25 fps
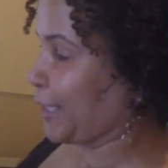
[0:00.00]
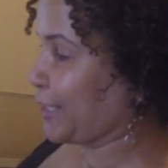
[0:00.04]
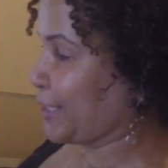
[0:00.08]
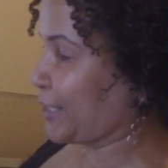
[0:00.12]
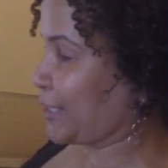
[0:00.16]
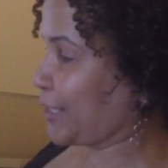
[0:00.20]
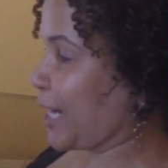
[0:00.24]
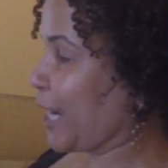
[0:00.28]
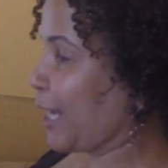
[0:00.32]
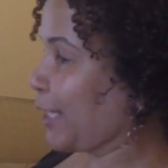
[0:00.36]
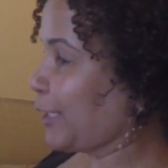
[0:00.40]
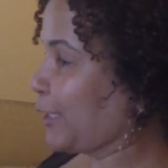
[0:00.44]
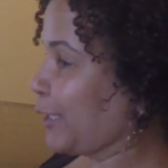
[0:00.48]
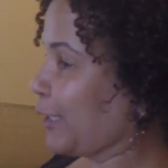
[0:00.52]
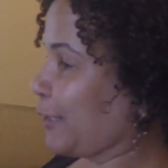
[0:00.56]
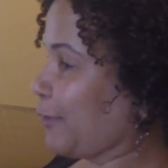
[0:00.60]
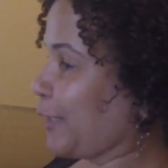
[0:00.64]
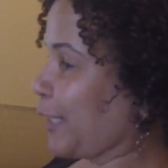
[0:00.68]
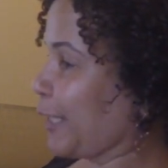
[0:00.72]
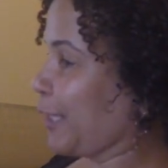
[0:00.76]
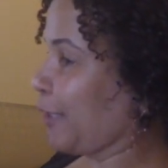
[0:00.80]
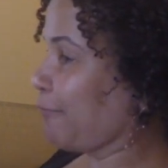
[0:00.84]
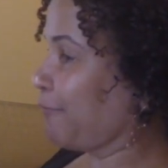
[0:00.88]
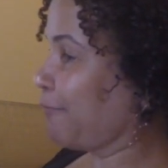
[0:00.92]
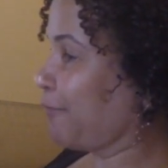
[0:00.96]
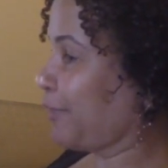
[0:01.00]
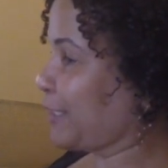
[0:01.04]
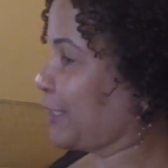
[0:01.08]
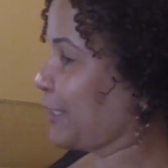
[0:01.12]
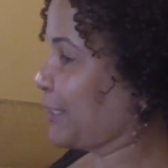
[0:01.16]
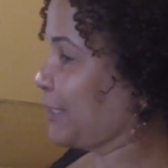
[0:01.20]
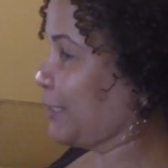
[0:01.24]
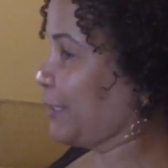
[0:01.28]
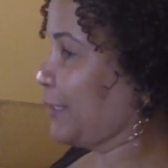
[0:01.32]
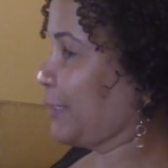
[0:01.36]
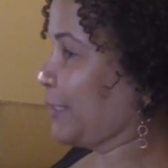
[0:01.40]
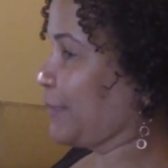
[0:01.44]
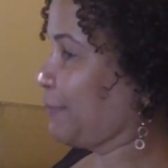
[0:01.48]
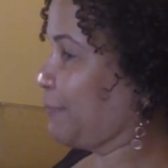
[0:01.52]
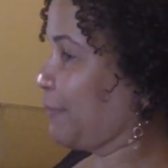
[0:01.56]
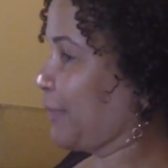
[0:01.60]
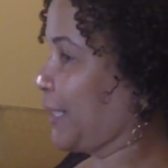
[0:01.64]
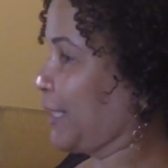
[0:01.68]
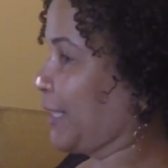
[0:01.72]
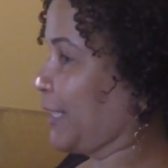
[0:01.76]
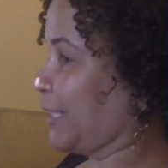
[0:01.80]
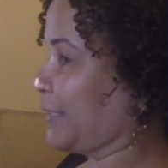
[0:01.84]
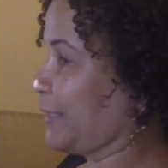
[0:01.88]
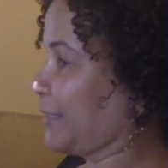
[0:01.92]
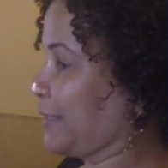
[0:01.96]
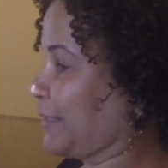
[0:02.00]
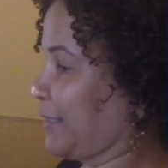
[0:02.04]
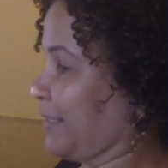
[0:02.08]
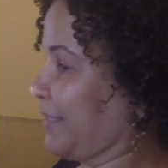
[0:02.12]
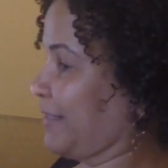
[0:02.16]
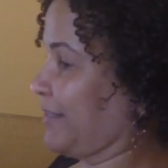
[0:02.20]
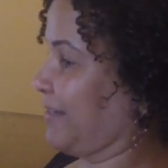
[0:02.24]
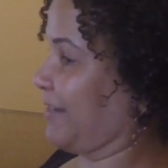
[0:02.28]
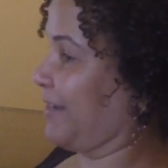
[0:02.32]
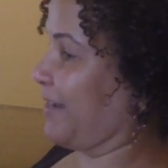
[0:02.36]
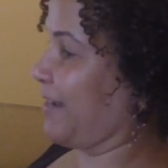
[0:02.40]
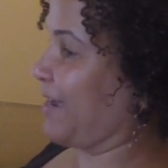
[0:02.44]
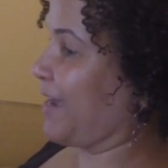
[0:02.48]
shallow that it fits into the space, and